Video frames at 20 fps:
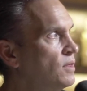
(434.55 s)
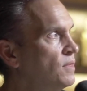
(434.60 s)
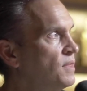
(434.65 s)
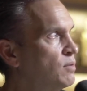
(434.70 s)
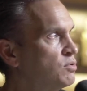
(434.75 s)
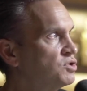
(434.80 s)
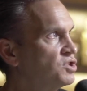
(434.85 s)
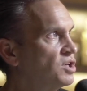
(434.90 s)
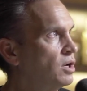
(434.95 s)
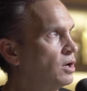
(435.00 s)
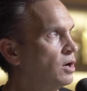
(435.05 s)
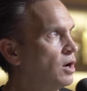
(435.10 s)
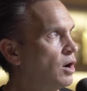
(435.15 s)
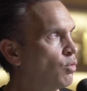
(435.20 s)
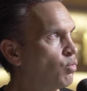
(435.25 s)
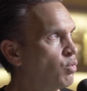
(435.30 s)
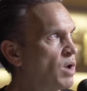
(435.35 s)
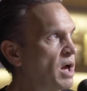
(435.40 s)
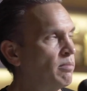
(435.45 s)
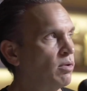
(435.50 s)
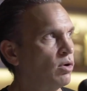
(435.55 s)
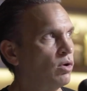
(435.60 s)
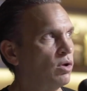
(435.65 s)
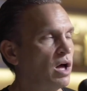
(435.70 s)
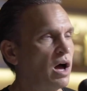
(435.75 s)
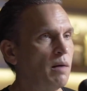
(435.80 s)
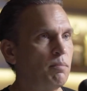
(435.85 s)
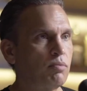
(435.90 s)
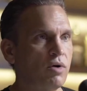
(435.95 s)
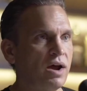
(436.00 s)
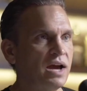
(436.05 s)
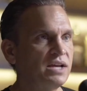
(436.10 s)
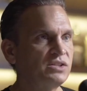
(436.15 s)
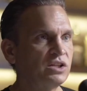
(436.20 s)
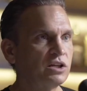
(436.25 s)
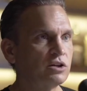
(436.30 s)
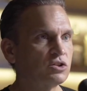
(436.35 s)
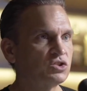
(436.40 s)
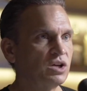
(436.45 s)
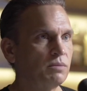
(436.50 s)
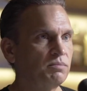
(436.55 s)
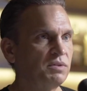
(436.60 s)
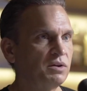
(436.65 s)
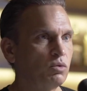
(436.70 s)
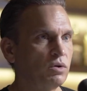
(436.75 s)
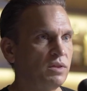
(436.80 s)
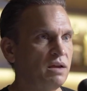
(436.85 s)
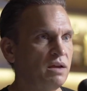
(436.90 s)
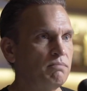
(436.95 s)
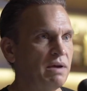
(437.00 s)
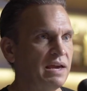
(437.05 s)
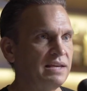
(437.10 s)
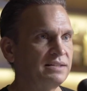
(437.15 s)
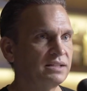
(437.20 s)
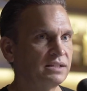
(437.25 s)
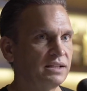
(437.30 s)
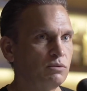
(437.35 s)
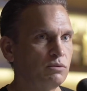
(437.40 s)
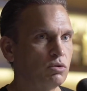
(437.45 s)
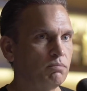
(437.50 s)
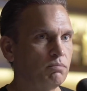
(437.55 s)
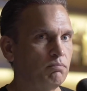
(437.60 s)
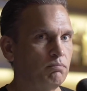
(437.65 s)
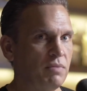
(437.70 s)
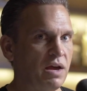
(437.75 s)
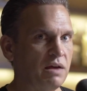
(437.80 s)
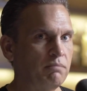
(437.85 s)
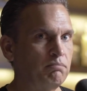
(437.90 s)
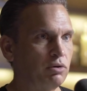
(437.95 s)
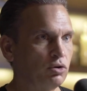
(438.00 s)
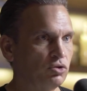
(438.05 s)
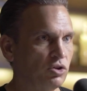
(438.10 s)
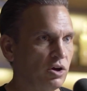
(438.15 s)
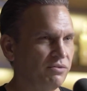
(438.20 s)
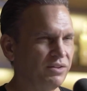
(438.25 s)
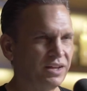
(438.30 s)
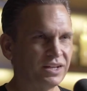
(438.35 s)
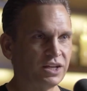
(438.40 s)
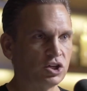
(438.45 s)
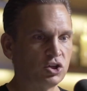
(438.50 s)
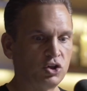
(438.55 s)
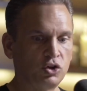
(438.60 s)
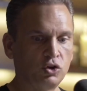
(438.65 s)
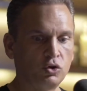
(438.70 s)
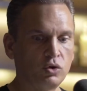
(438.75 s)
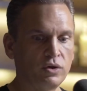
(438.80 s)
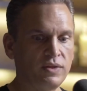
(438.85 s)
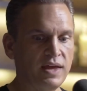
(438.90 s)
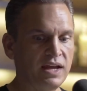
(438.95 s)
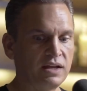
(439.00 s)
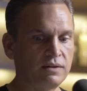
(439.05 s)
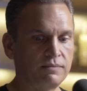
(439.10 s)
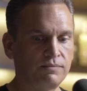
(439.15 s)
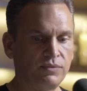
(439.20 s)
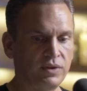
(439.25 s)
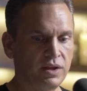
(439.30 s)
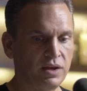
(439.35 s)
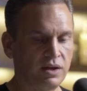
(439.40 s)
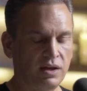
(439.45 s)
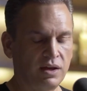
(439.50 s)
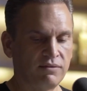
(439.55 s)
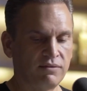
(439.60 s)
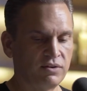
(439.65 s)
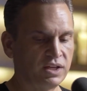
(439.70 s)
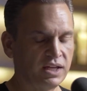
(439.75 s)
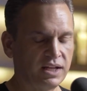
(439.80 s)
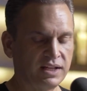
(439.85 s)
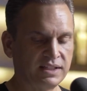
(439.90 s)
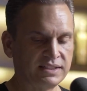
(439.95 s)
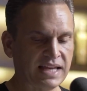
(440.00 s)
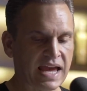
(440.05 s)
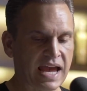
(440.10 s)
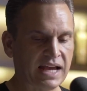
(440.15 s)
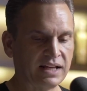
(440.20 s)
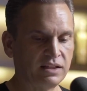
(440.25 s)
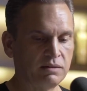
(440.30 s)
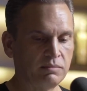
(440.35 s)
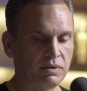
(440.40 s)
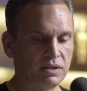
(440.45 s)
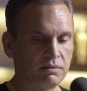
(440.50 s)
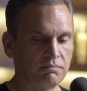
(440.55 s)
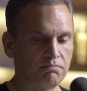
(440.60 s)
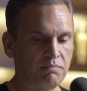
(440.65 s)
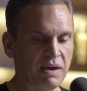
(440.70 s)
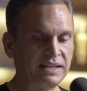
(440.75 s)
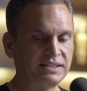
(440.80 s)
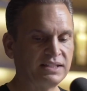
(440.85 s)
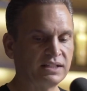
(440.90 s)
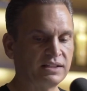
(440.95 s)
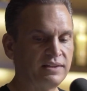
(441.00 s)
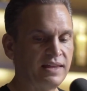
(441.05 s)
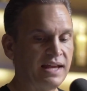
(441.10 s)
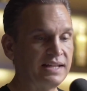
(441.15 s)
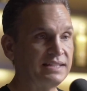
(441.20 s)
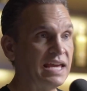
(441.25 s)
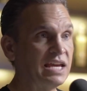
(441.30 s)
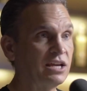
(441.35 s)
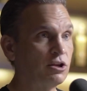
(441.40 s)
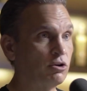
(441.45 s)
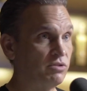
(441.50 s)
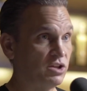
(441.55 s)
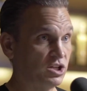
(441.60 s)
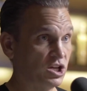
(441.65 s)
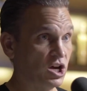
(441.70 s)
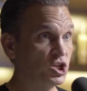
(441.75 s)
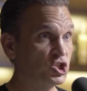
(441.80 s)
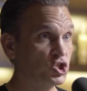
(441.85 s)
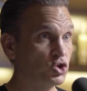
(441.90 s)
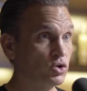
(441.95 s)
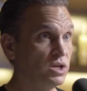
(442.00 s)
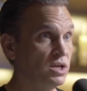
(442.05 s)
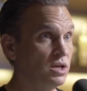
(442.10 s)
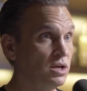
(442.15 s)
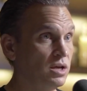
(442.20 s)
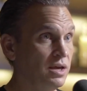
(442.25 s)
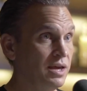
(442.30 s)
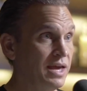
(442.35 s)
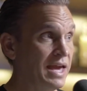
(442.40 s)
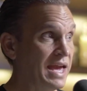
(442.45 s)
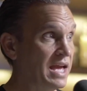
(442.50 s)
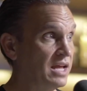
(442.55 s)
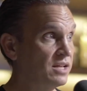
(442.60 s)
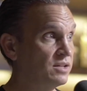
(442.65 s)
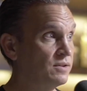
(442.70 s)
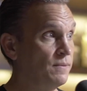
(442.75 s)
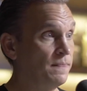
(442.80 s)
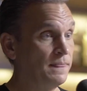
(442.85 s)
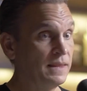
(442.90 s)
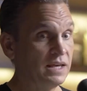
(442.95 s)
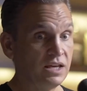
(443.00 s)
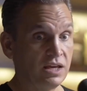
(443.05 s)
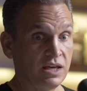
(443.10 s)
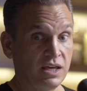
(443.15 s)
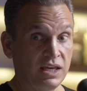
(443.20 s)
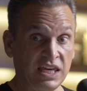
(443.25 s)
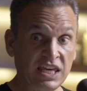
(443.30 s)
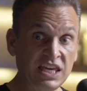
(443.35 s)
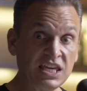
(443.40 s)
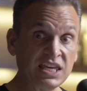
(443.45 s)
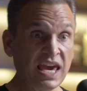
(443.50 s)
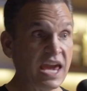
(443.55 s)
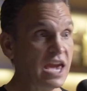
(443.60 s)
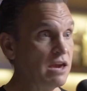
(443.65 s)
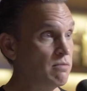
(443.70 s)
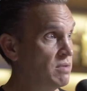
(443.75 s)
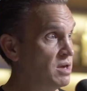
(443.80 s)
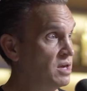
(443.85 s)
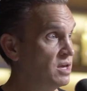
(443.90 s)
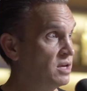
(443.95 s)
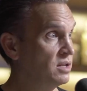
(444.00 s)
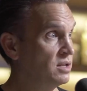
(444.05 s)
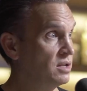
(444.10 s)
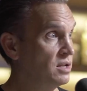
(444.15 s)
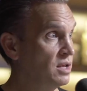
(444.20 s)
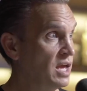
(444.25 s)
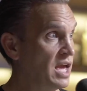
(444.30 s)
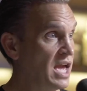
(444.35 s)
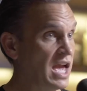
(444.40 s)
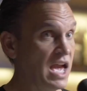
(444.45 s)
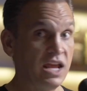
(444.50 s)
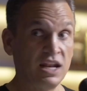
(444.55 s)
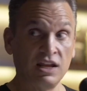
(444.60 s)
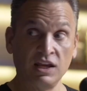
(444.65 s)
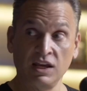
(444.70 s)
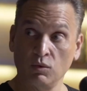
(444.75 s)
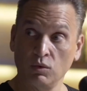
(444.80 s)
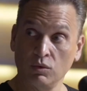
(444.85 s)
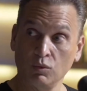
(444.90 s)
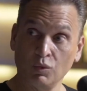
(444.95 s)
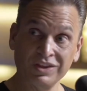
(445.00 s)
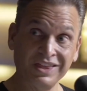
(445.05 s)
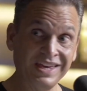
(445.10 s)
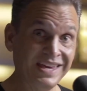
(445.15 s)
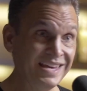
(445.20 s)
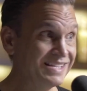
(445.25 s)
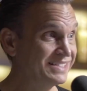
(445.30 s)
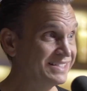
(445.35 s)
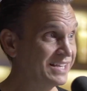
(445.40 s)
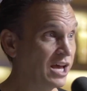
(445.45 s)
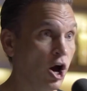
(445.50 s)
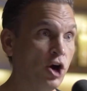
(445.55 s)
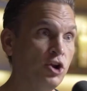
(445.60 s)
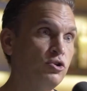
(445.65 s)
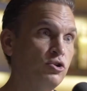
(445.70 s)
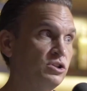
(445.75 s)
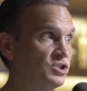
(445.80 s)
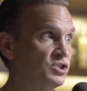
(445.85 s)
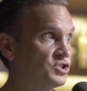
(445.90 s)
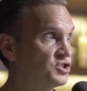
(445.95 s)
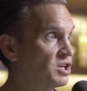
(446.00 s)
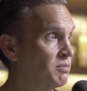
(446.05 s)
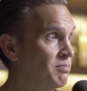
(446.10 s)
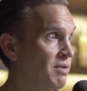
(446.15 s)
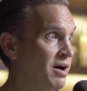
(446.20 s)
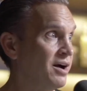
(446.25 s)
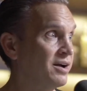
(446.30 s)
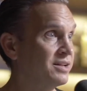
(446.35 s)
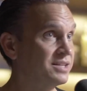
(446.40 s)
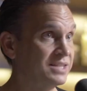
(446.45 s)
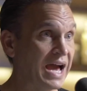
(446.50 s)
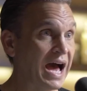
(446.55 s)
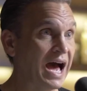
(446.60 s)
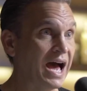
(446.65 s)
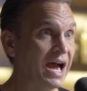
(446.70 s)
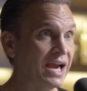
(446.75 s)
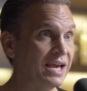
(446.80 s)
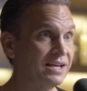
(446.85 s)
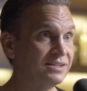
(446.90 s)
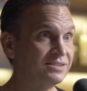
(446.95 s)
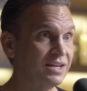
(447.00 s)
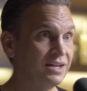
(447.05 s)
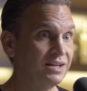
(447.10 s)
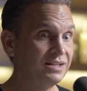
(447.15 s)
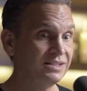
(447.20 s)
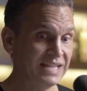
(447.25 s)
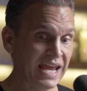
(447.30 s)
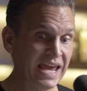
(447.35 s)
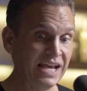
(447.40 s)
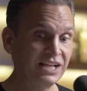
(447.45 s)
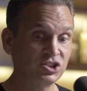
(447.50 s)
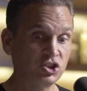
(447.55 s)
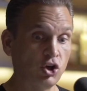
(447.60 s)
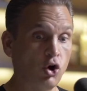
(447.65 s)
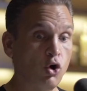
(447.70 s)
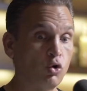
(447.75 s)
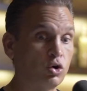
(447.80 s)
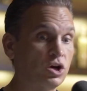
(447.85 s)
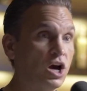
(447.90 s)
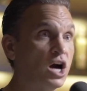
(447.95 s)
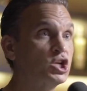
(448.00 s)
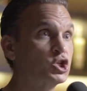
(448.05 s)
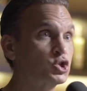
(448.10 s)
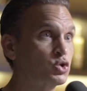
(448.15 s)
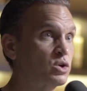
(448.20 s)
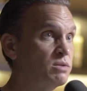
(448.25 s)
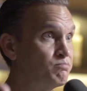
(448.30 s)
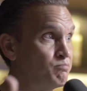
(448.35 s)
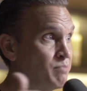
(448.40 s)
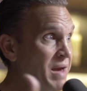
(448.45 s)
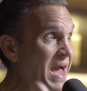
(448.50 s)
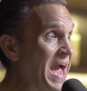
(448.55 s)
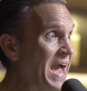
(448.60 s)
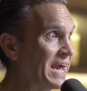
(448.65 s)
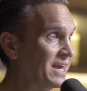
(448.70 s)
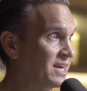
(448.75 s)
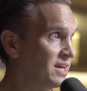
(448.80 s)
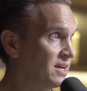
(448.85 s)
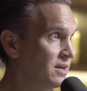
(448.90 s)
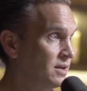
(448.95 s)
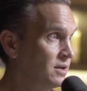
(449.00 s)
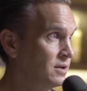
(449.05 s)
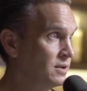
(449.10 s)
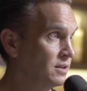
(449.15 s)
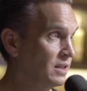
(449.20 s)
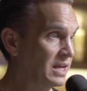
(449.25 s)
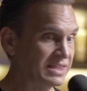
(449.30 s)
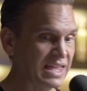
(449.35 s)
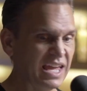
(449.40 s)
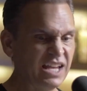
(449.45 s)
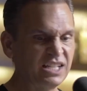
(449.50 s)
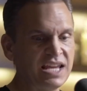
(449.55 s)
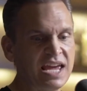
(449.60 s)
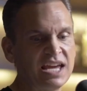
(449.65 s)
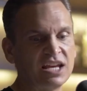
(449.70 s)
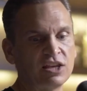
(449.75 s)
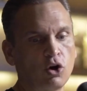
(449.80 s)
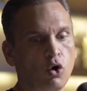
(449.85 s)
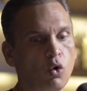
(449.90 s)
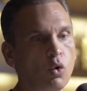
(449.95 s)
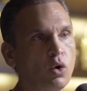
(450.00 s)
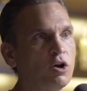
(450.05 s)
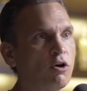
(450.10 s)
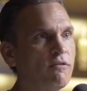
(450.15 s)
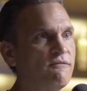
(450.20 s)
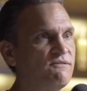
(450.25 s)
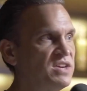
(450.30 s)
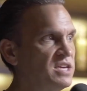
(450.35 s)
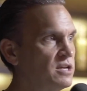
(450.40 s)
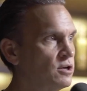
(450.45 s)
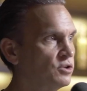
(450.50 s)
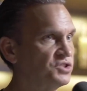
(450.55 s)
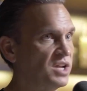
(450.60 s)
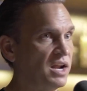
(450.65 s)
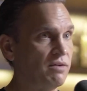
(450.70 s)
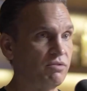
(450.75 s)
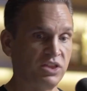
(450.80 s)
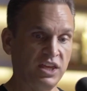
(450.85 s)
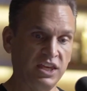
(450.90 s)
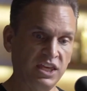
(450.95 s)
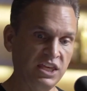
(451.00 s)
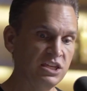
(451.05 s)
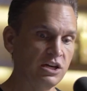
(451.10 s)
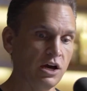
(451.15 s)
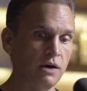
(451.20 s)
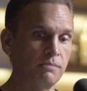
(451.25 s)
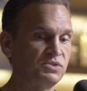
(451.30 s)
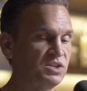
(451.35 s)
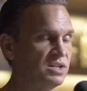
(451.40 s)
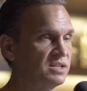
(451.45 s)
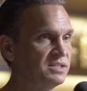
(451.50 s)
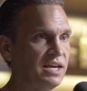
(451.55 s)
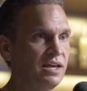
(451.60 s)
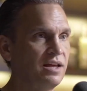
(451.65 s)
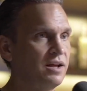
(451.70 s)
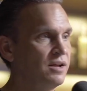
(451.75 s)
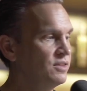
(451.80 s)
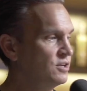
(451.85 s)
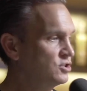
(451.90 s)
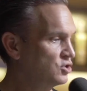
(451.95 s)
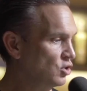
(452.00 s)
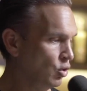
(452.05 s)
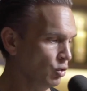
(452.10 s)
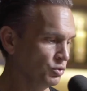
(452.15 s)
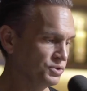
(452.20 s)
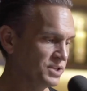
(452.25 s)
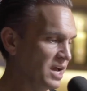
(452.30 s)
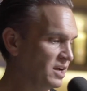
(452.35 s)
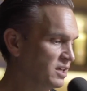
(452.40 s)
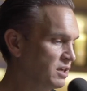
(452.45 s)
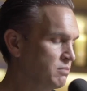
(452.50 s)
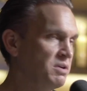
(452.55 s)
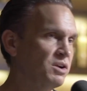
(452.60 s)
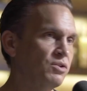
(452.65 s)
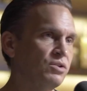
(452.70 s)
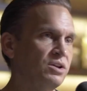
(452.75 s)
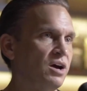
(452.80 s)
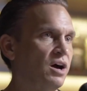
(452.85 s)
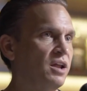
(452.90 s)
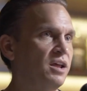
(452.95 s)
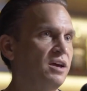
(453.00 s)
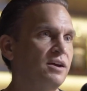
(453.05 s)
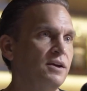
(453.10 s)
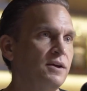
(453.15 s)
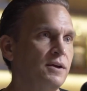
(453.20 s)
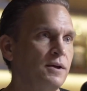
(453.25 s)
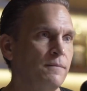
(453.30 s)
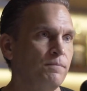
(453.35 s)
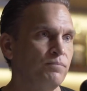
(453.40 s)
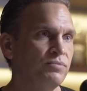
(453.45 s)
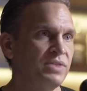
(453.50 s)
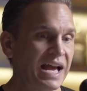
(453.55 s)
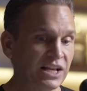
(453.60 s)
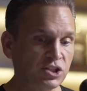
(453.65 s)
There was a, a rebel uprising or something where they basically were had pulled off like a coup and they had forget exactly, but basically they had taken over the country. Mm-hmm. And he came in and with his hundred and some odd guys takes the whole country back. Like they had taken the oil fields and everything. He comes in and takes. There's a whole documentary on it. Yeah.